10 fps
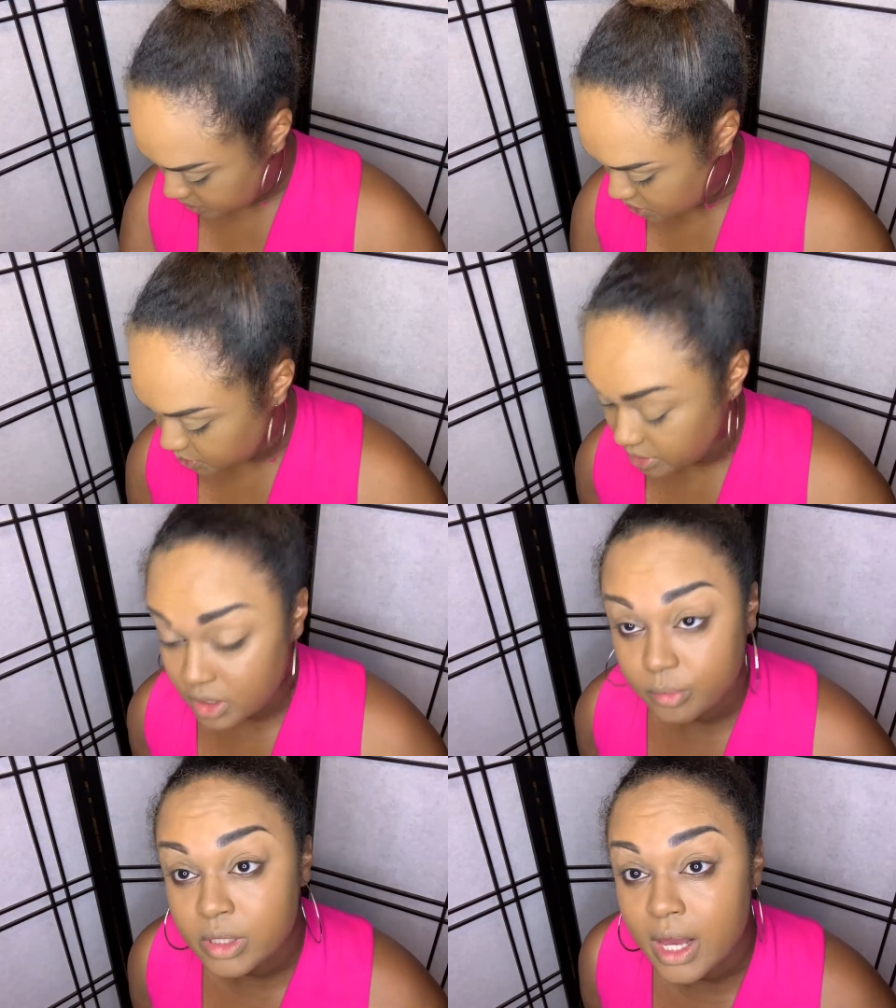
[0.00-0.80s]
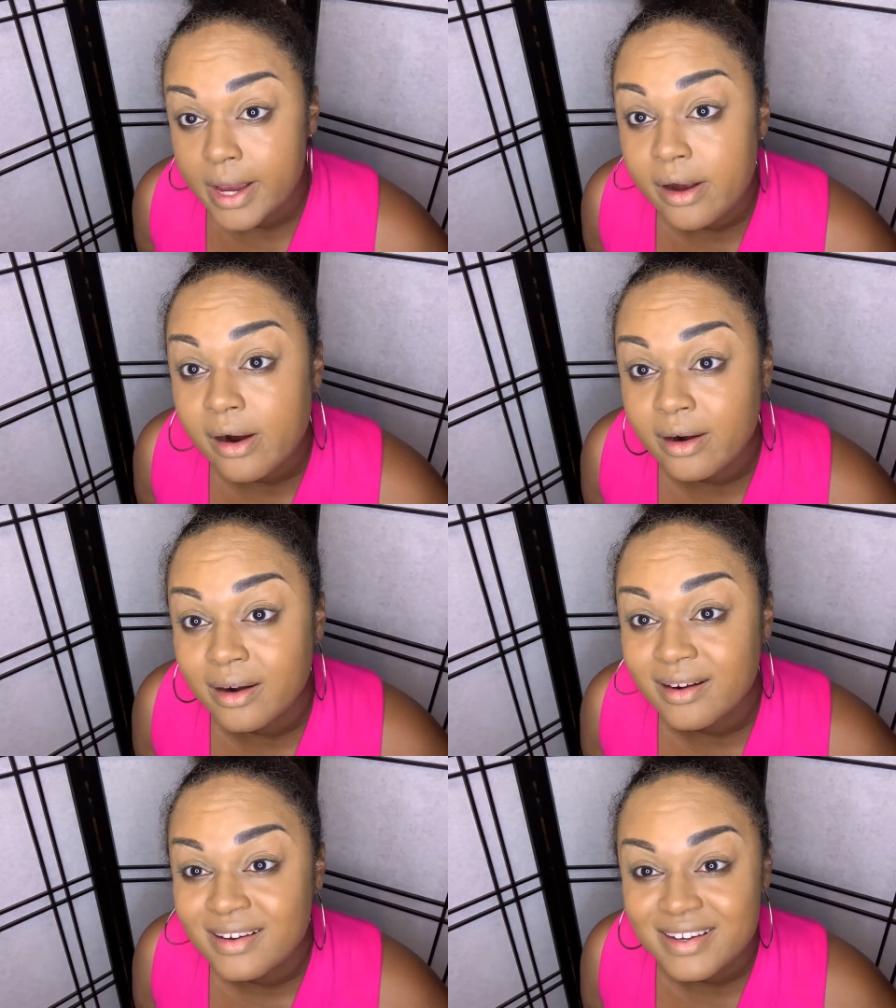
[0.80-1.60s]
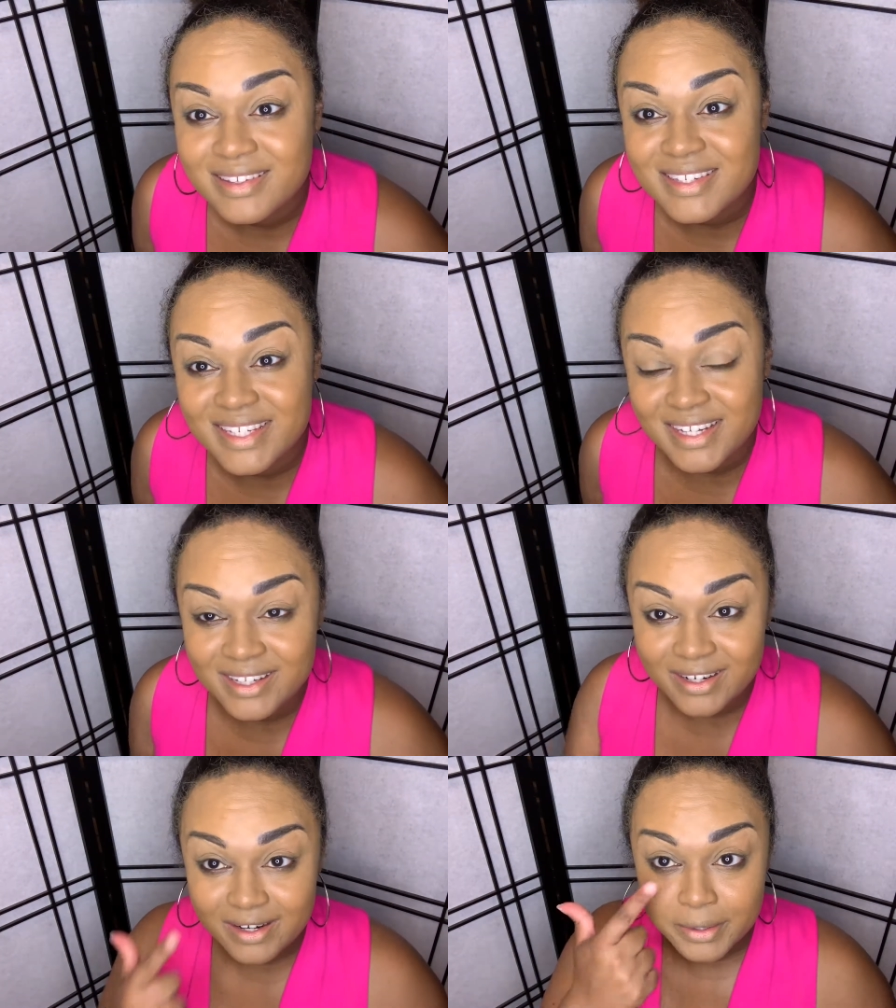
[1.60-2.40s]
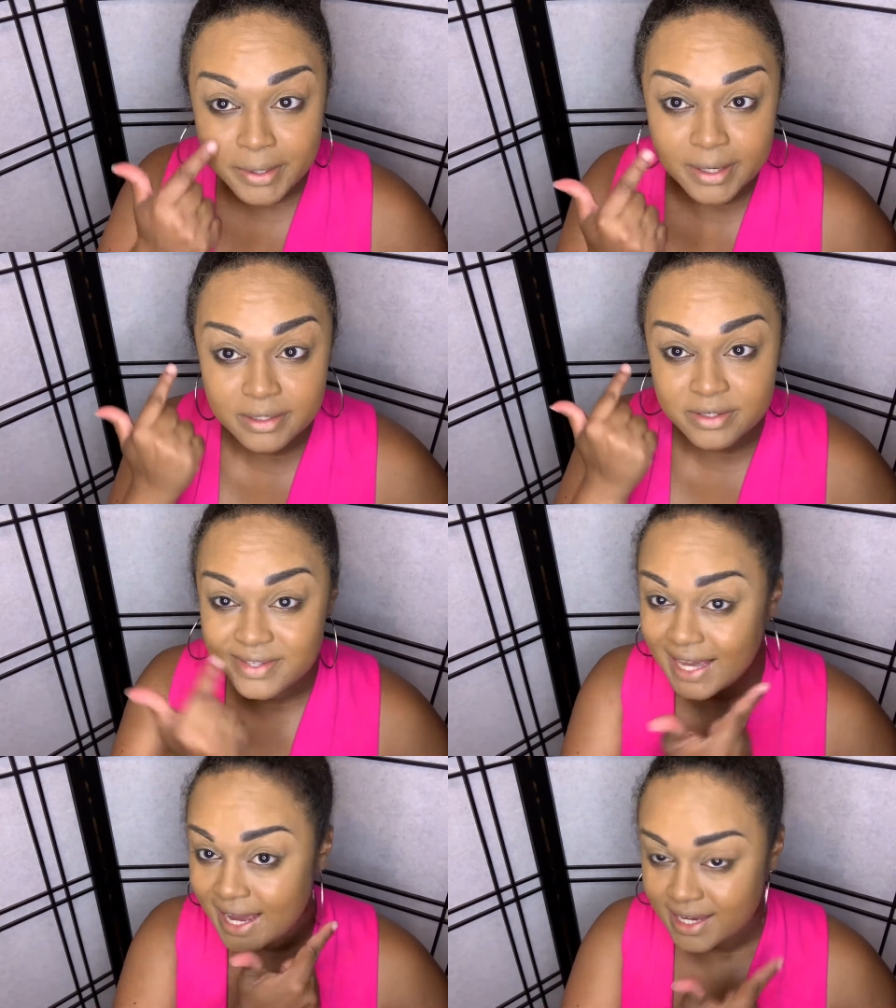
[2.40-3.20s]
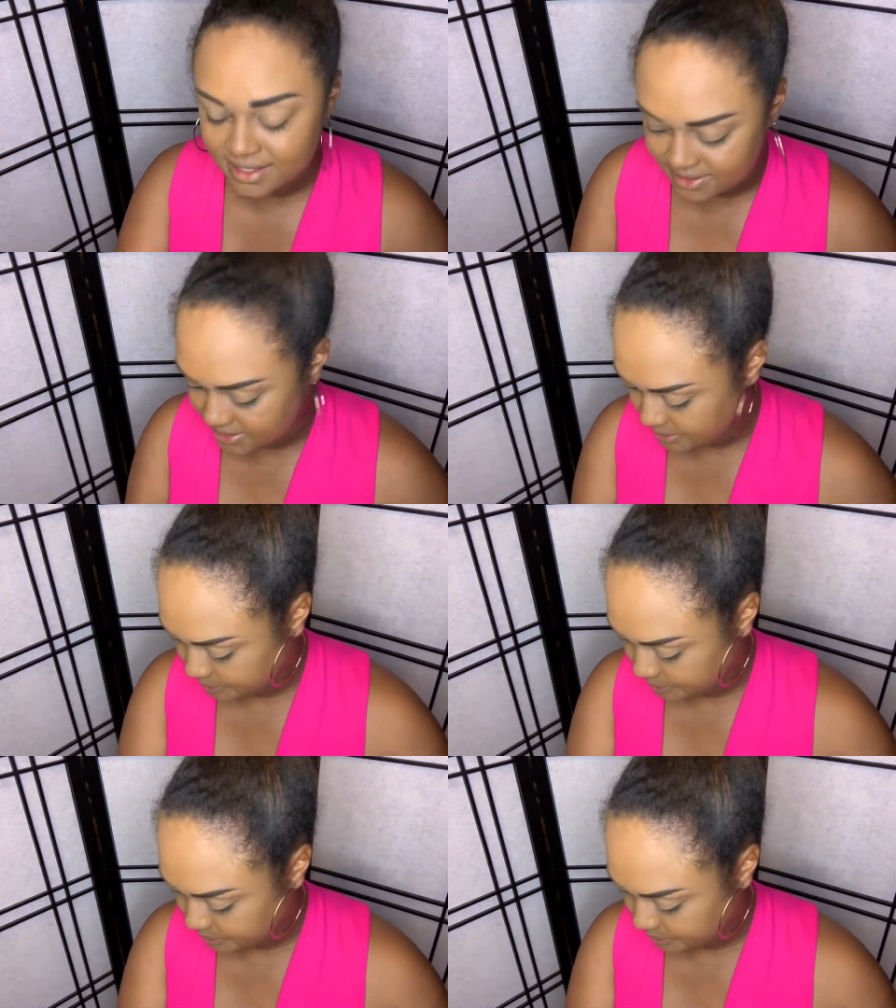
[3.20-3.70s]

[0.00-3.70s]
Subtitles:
We're gonna apply our concealer under the eyes.